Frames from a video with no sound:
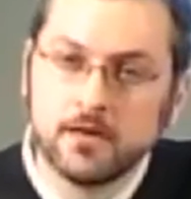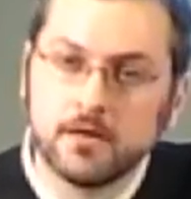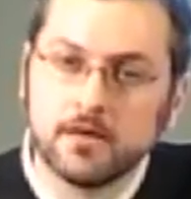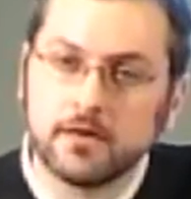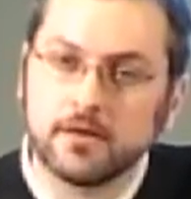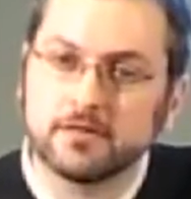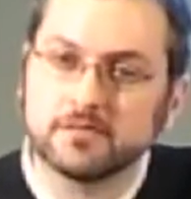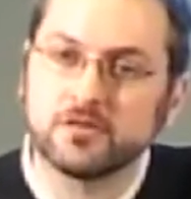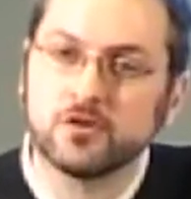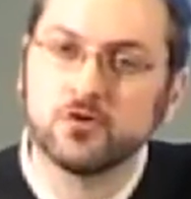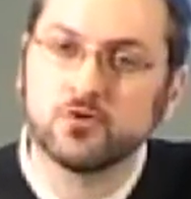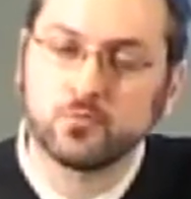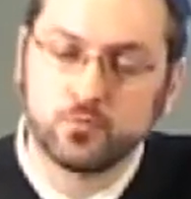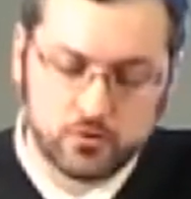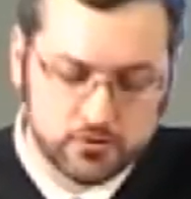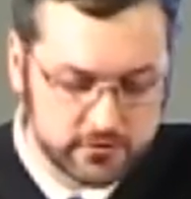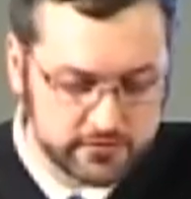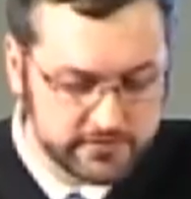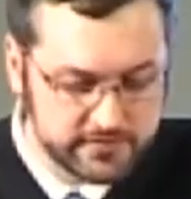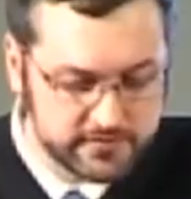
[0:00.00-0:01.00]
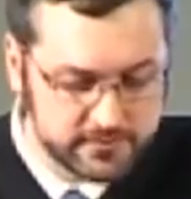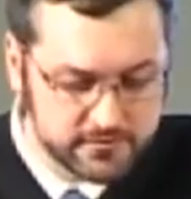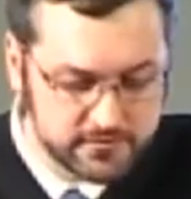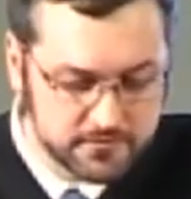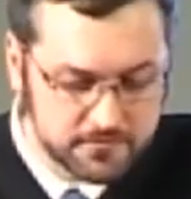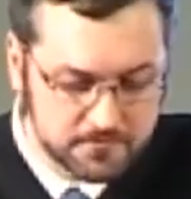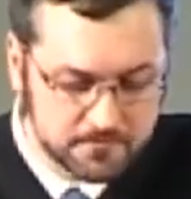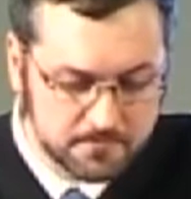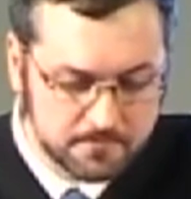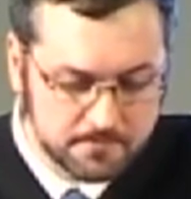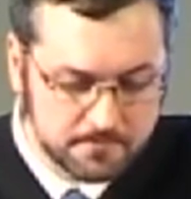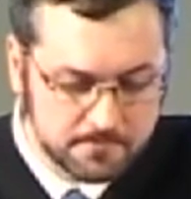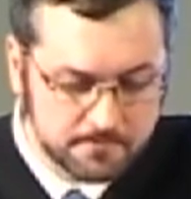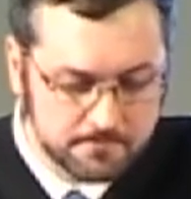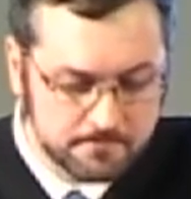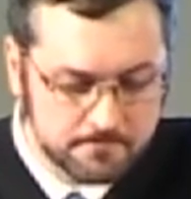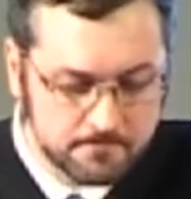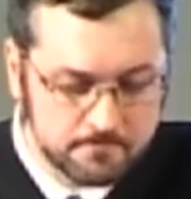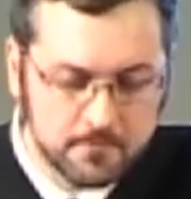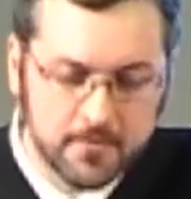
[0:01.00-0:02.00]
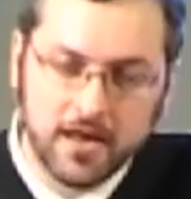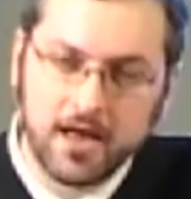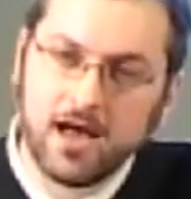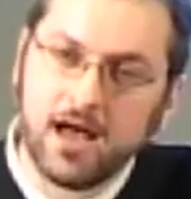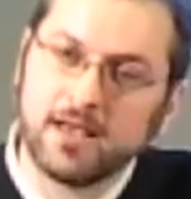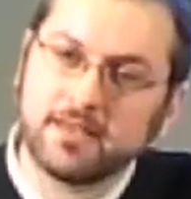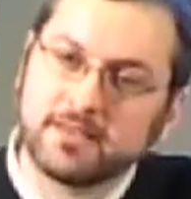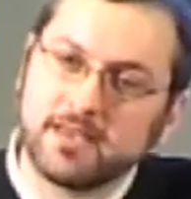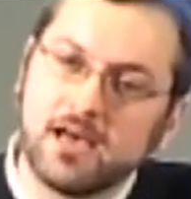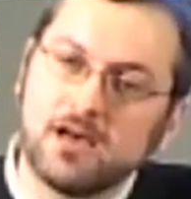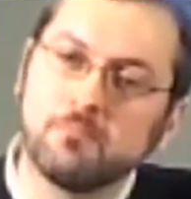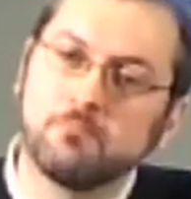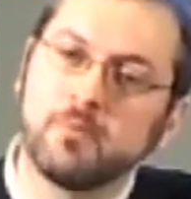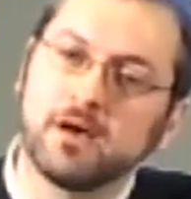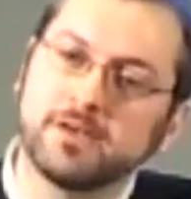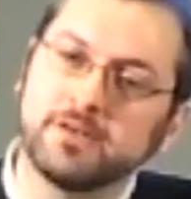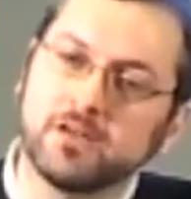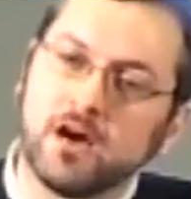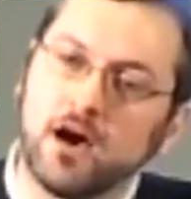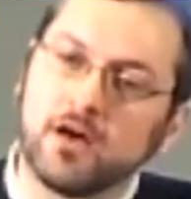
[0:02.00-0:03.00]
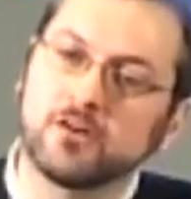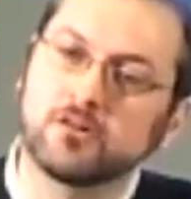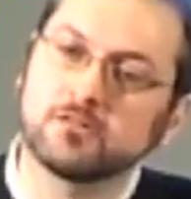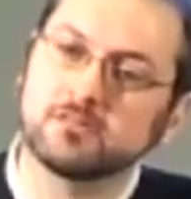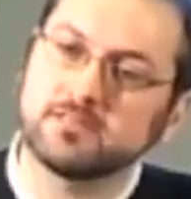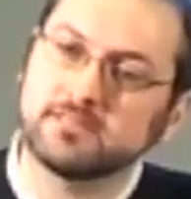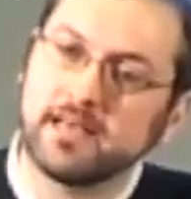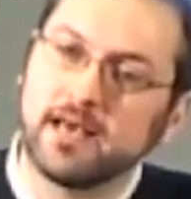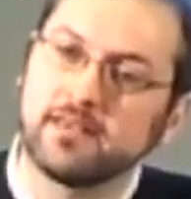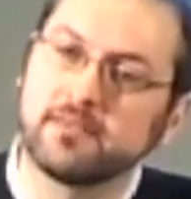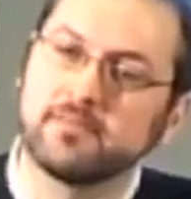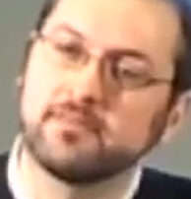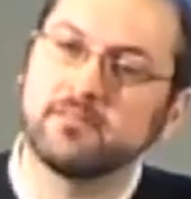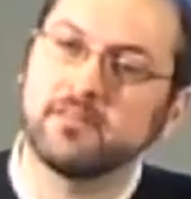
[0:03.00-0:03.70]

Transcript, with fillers: In his own words, I kept my daughter's death